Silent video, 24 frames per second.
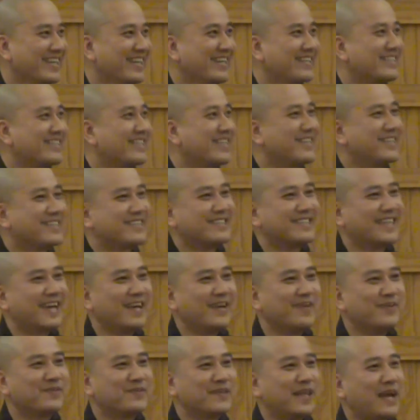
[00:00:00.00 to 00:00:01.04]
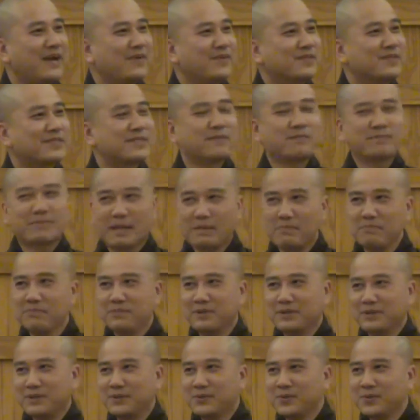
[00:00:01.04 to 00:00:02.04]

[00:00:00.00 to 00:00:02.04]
Let's say if now it's September,